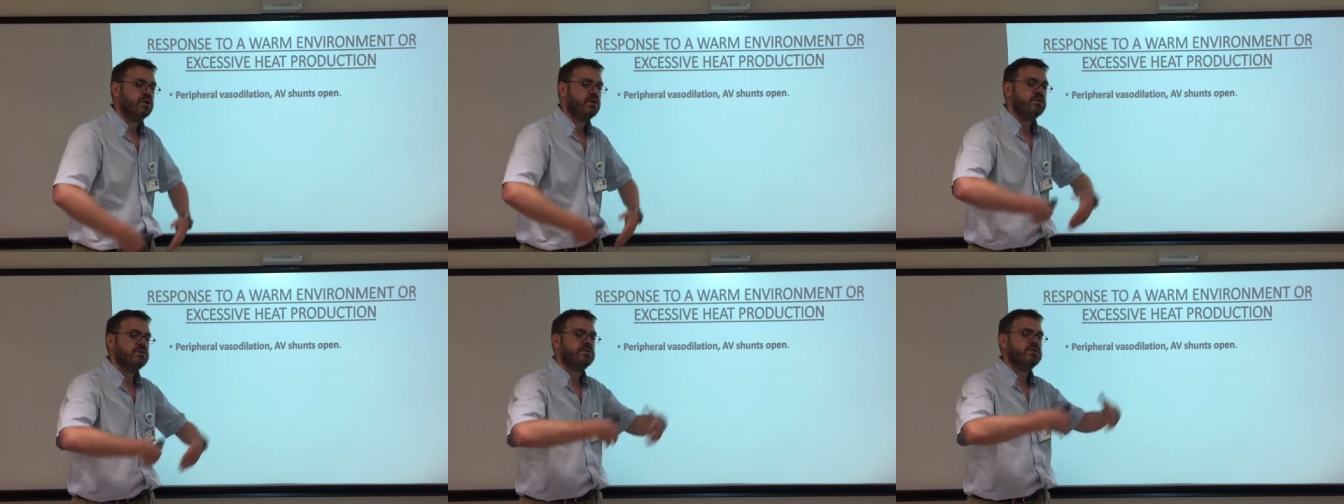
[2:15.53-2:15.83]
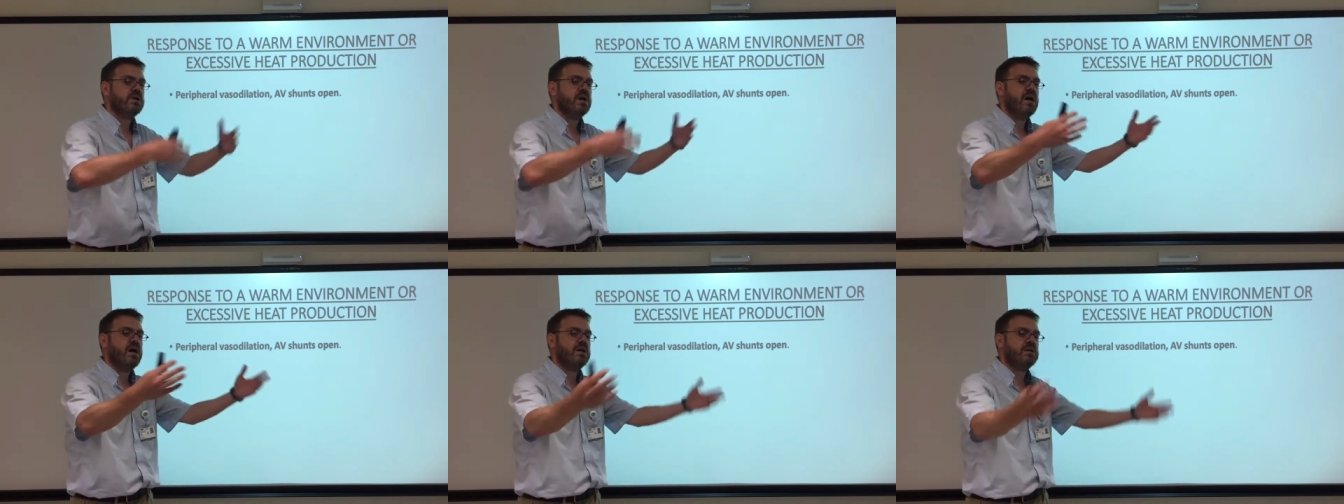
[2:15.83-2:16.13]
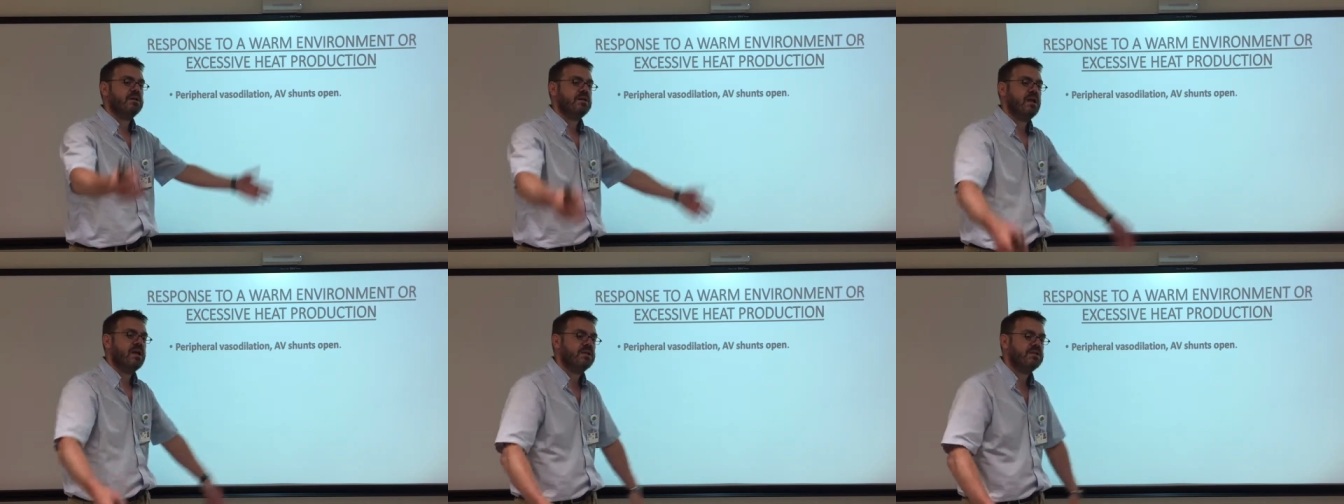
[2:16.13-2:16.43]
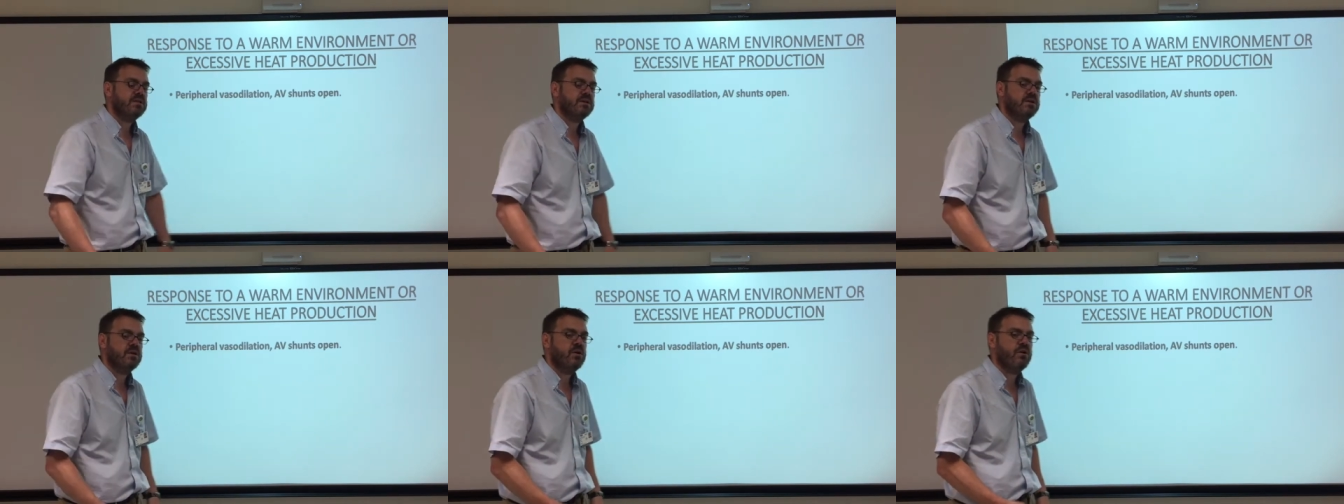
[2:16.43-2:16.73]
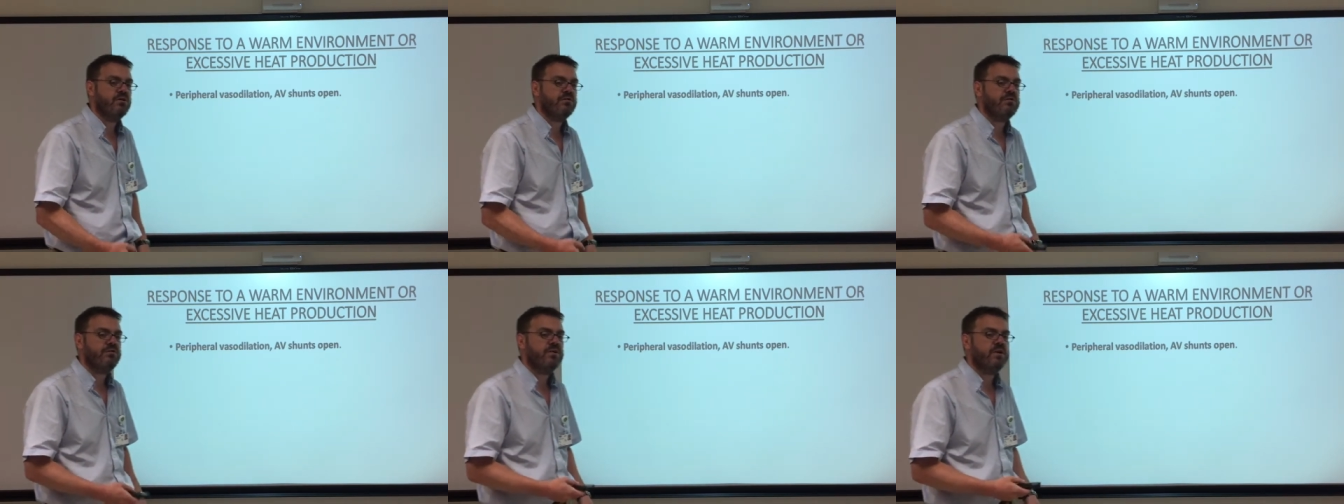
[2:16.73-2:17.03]
start letting
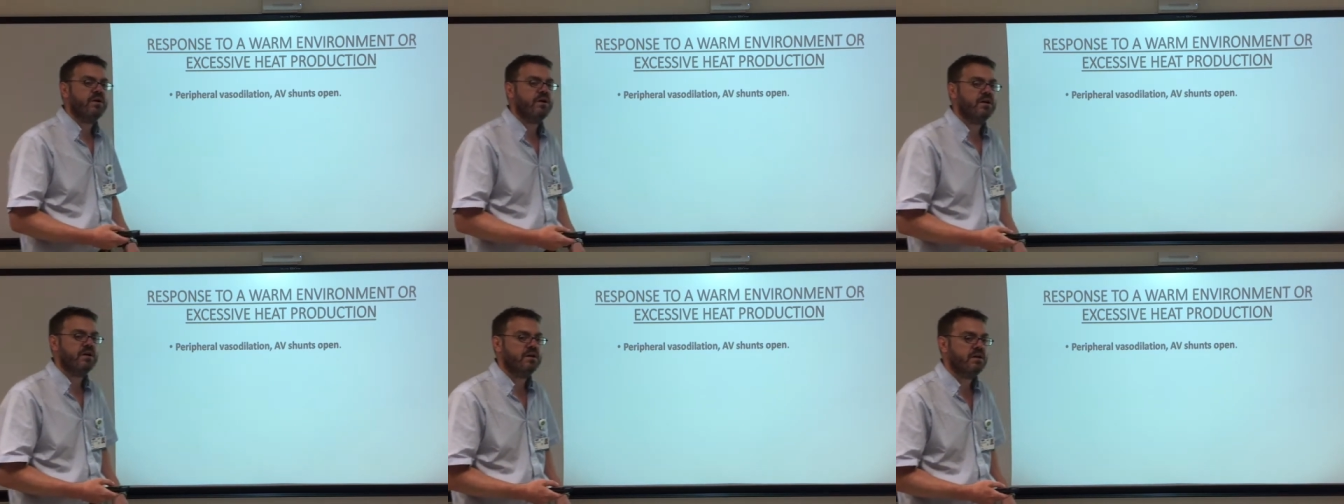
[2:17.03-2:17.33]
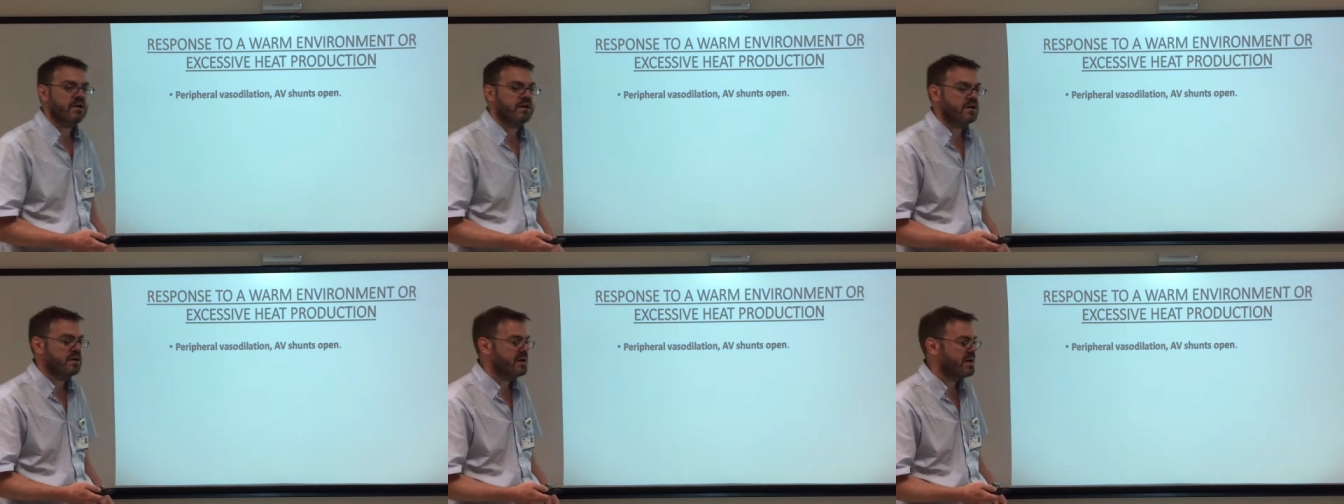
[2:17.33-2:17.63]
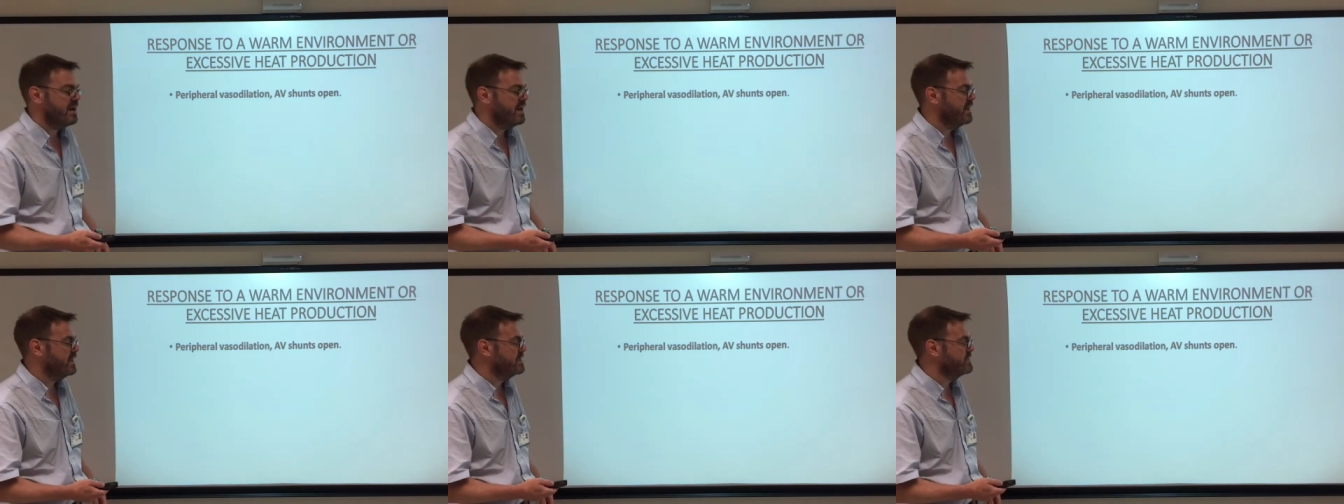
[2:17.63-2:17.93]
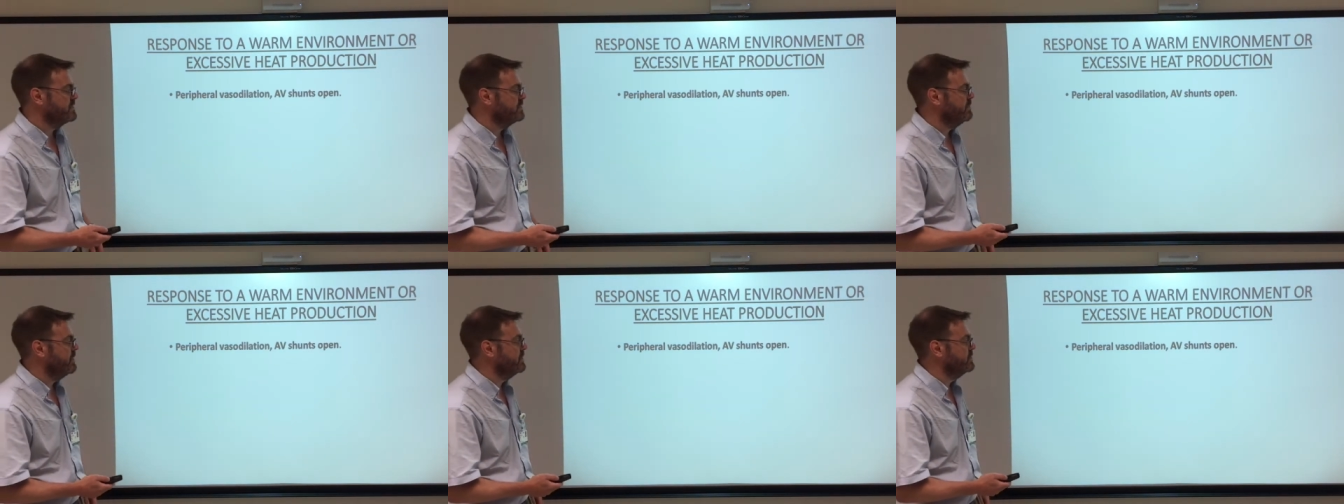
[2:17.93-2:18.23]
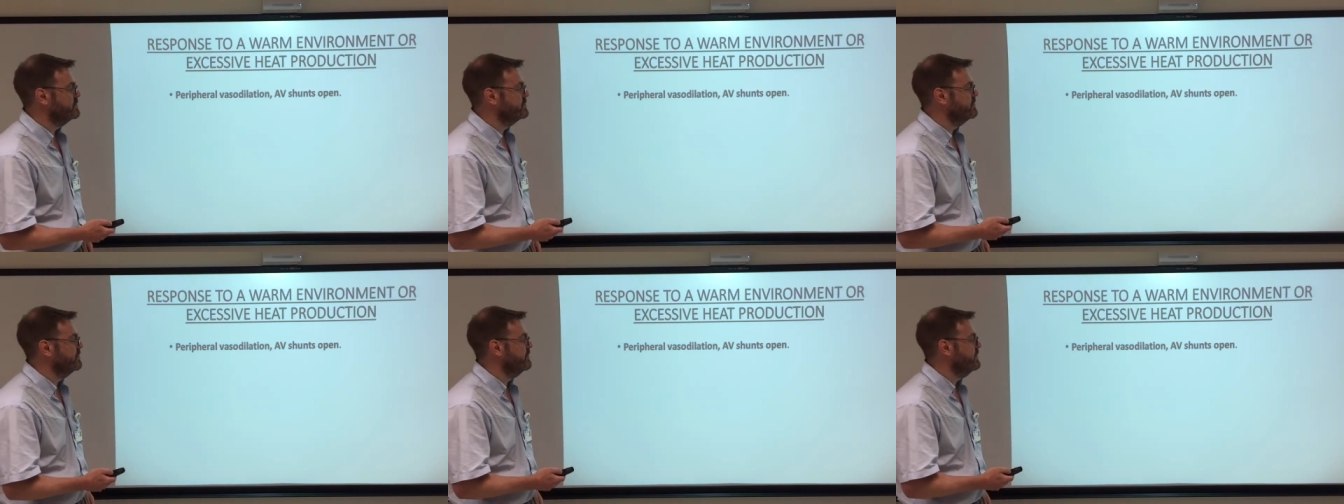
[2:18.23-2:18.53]
off a, a large
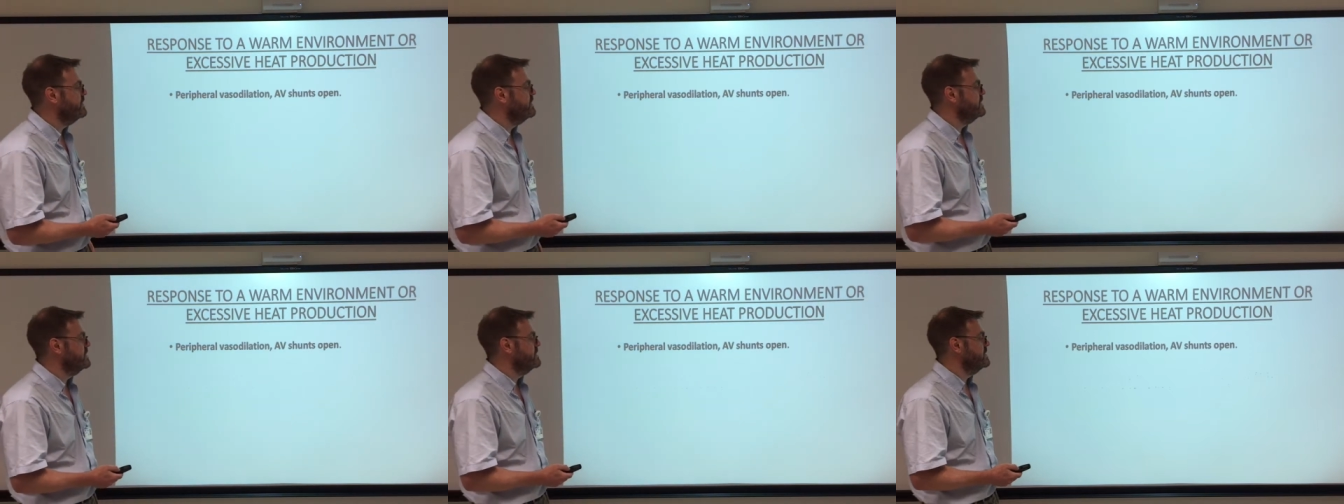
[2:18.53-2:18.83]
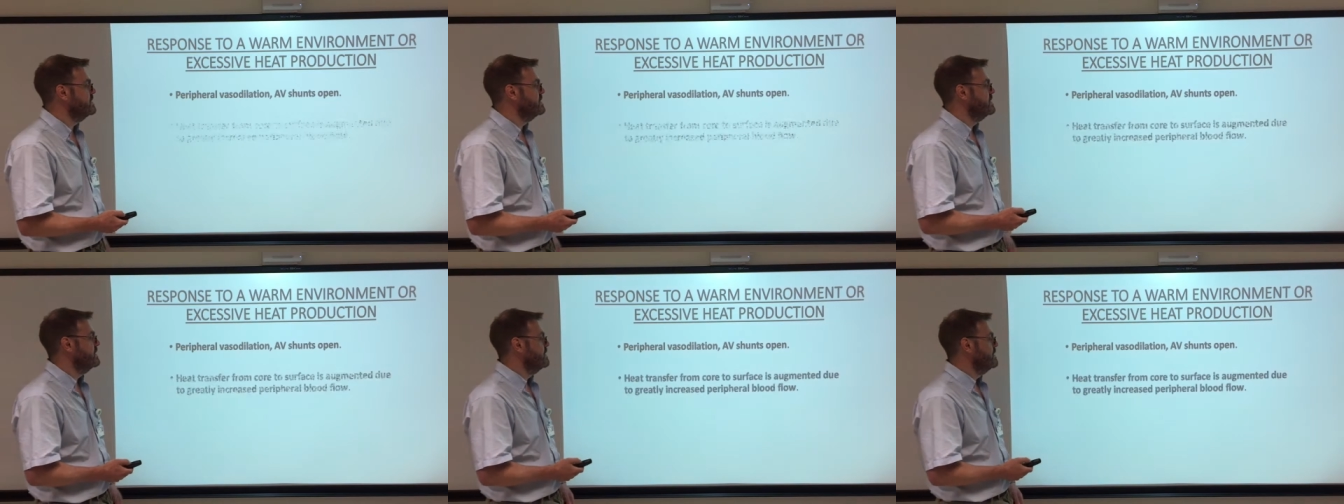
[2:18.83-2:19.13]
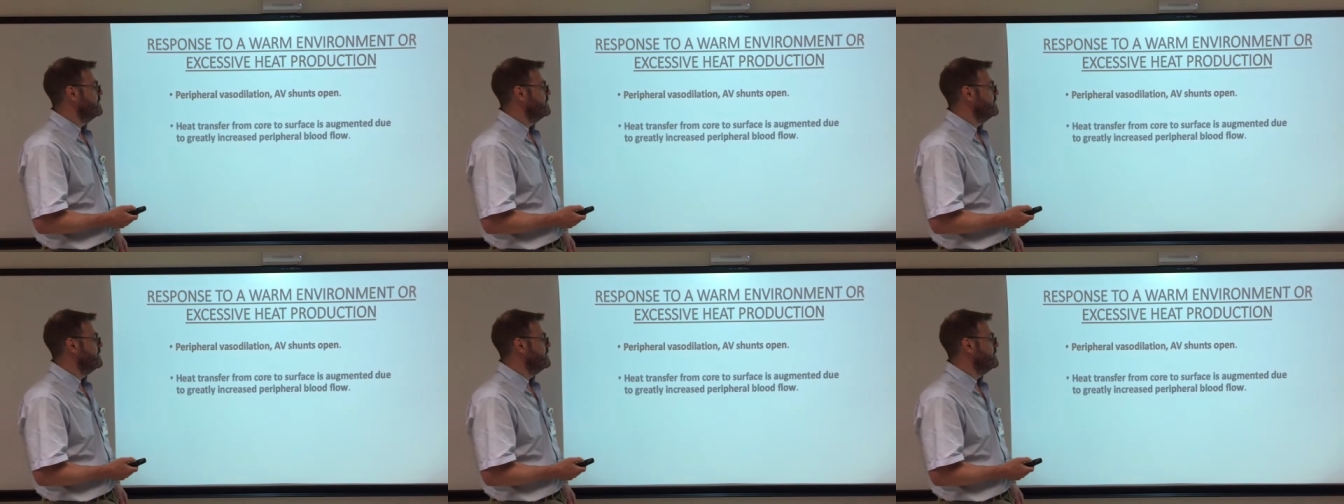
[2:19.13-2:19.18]
amount of heat.